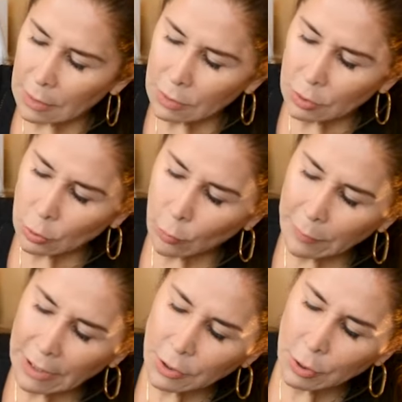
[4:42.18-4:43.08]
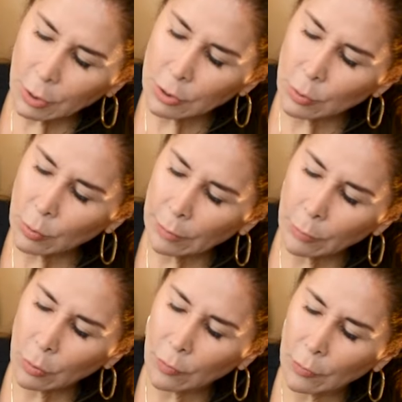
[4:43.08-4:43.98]
So make sure to
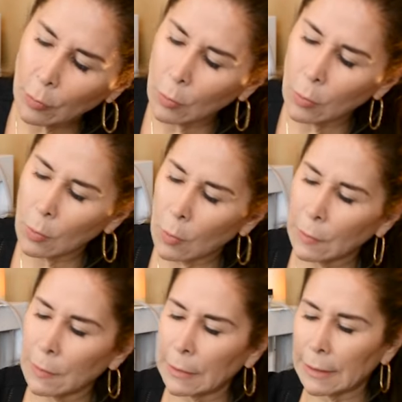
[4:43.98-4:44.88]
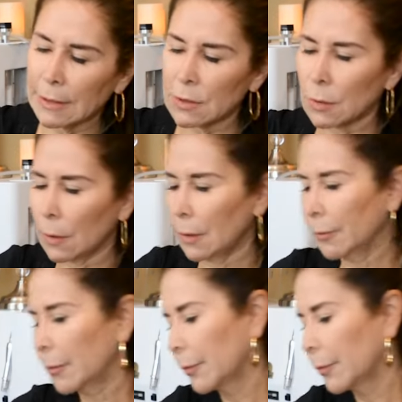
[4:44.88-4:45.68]
remove all the cleanser.